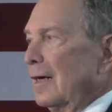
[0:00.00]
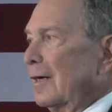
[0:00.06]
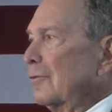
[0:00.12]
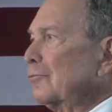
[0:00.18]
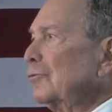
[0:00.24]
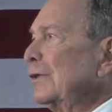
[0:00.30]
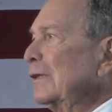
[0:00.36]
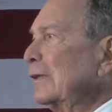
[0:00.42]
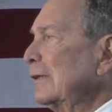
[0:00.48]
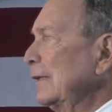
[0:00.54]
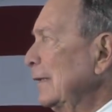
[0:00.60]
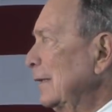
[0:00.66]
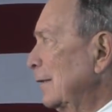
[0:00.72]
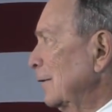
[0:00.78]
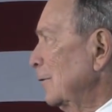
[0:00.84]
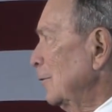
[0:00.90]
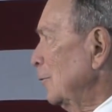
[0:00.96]
A real
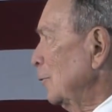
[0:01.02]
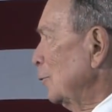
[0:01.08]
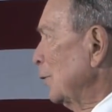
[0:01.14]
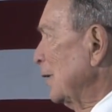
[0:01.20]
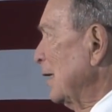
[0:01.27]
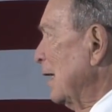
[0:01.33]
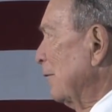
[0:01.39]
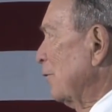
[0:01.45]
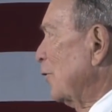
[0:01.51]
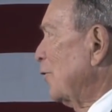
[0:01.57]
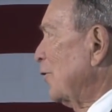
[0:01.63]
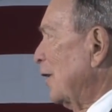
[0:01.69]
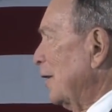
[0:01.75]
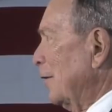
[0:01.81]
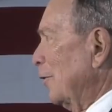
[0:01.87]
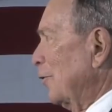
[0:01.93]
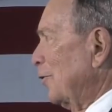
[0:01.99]
leader would never
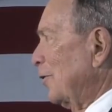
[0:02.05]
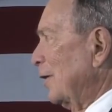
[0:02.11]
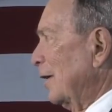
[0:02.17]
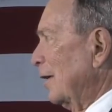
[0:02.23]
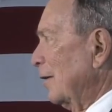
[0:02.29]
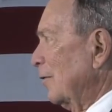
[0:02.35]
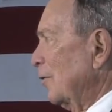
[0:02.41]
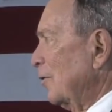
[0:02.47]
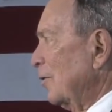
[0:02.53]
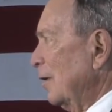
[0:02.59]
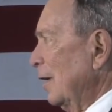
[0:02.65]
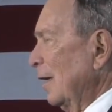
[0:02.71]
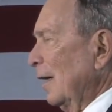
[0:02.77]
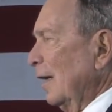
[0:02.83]
say those things.